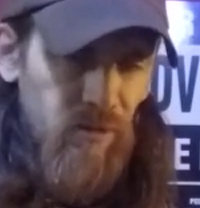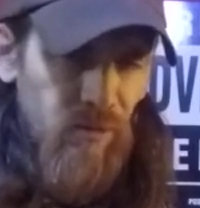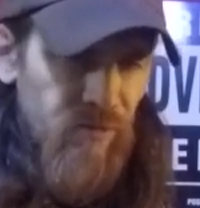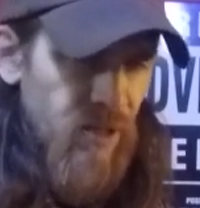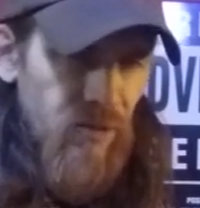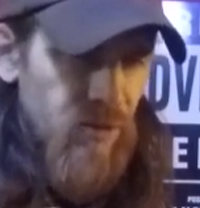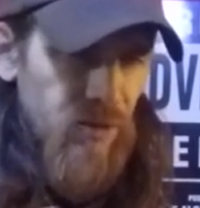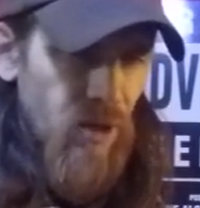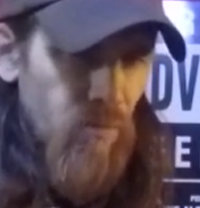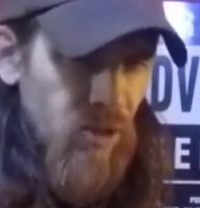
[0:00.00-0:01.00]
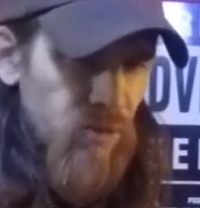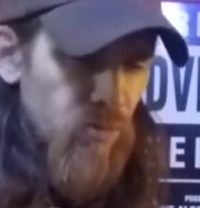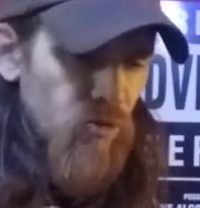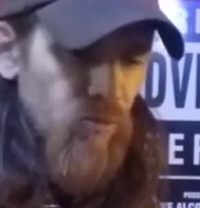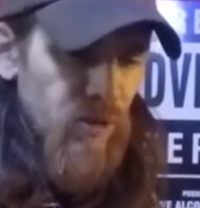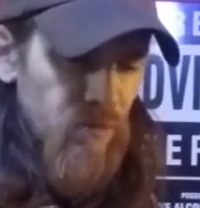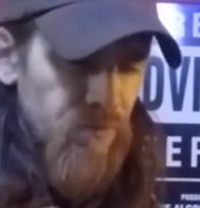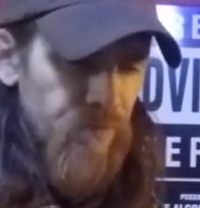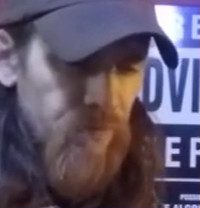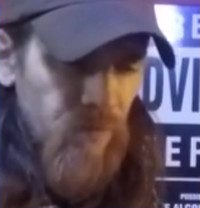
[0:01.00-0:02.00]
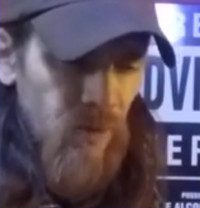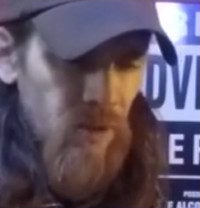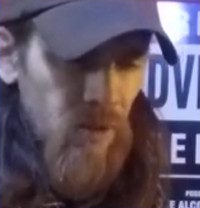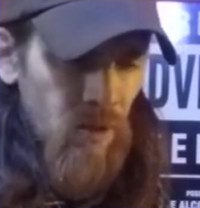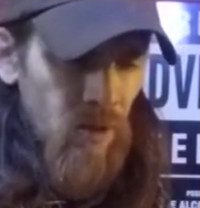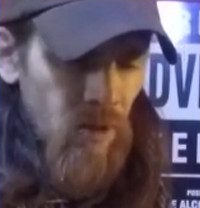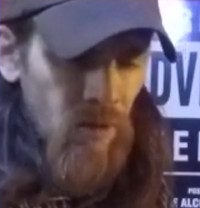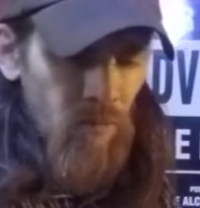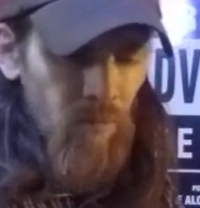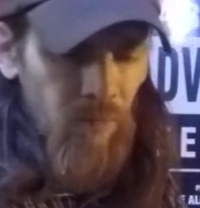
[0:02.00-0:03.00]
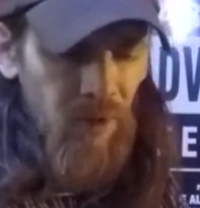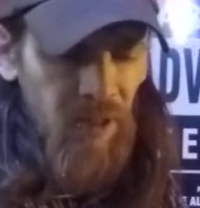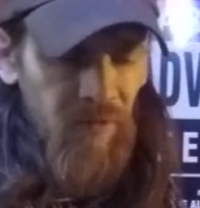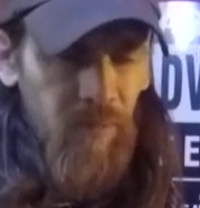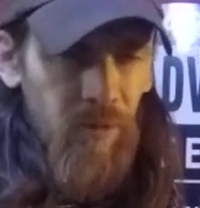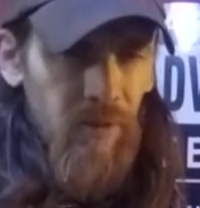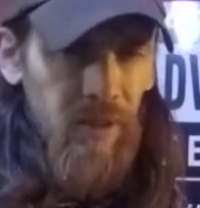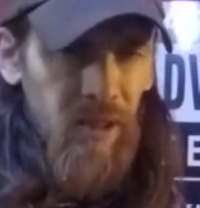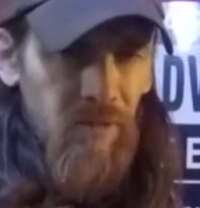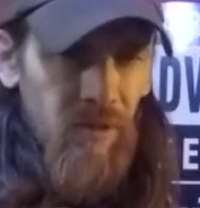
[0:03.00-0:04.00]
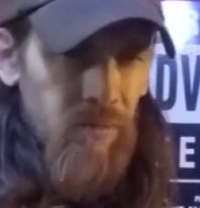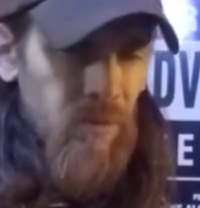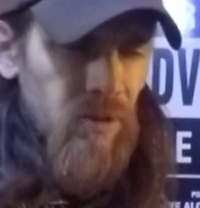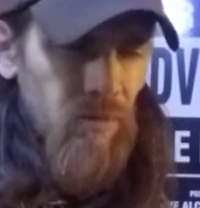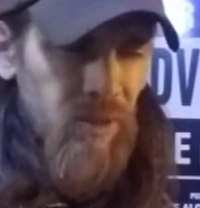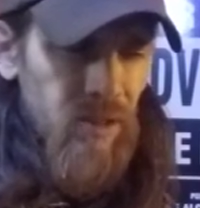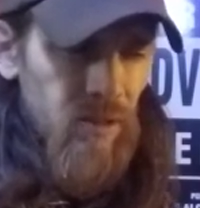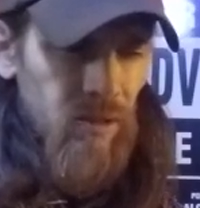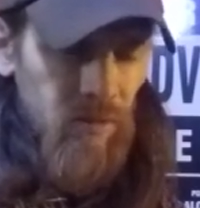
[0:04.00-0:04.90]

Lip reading: You'll find there's not much movement. But if you pull that knife up a little bit,